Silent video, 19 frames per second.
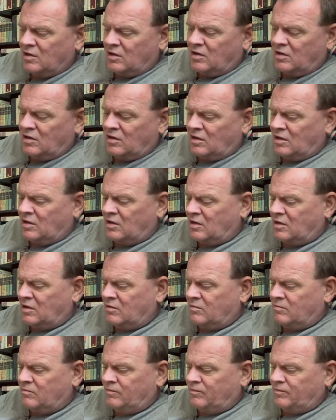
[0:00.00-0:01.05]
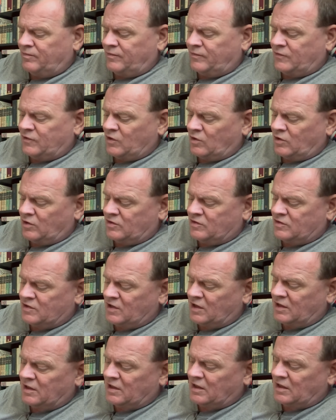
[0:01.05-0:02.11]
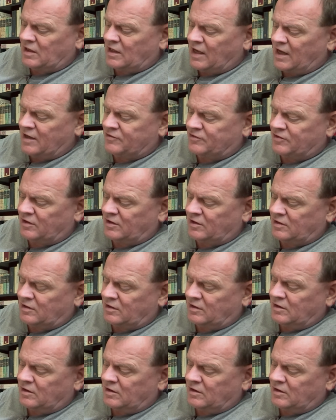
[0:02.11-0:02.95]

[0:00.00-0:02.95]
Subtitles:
So it's Signet Classic.